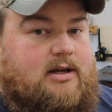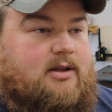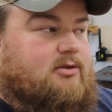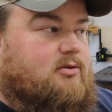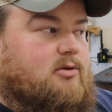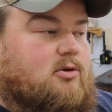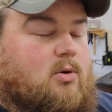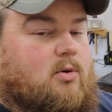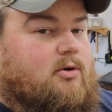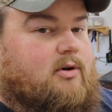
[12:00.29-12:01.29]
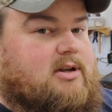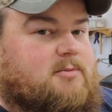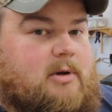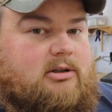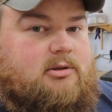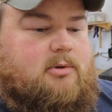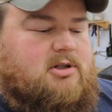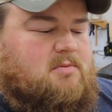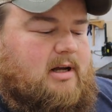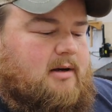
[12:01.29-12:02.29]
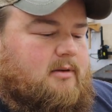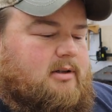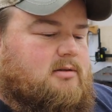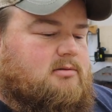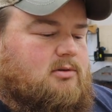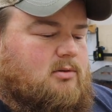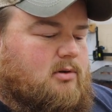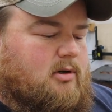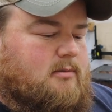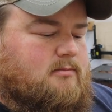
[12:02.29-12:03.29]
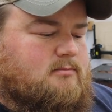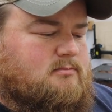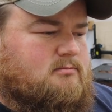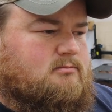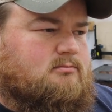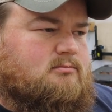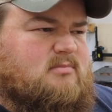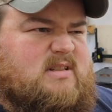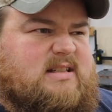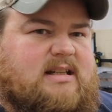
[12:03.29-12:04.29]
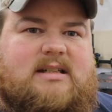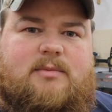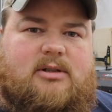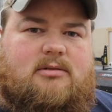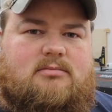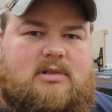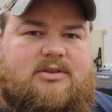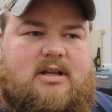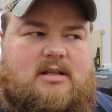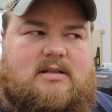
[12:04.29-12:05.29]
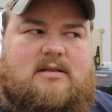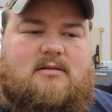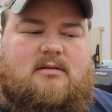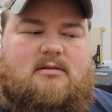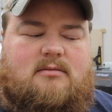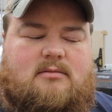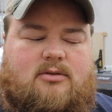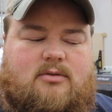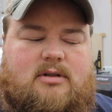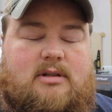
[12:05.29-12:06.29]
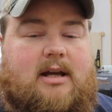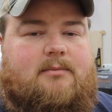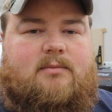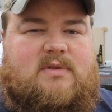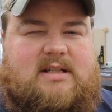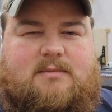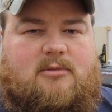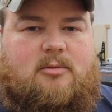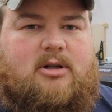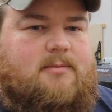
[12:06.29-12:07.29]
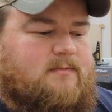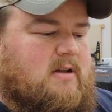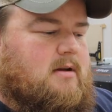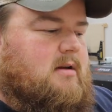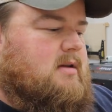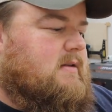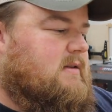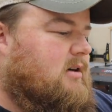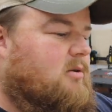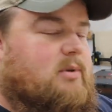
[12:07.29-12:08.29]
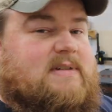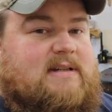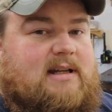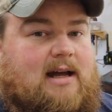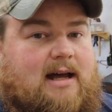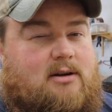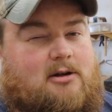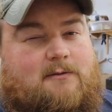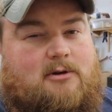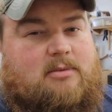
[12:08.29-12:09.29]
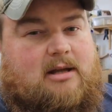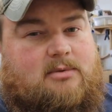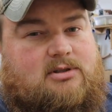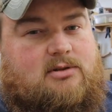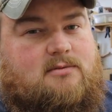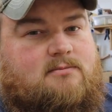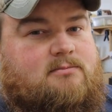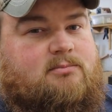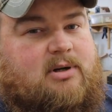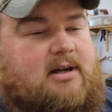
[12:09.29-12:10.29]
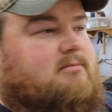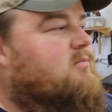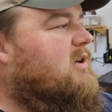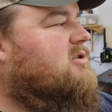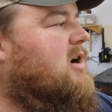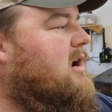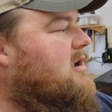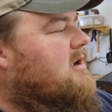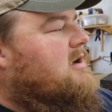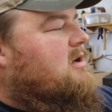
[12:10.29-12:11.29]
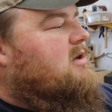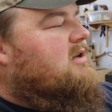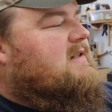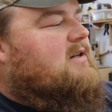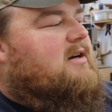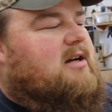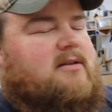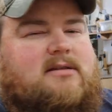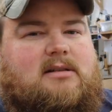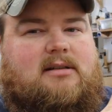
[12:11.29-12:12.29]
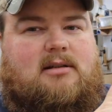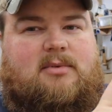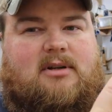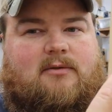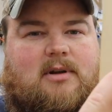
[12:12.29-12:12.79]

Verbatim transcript: cut through quarter inch Baltic birch plywood or six mil, I think. Three, yeah, six millimeter. So we'll see. I don't know if it'll be able to, but we can try. You can see right here, there's a little bit of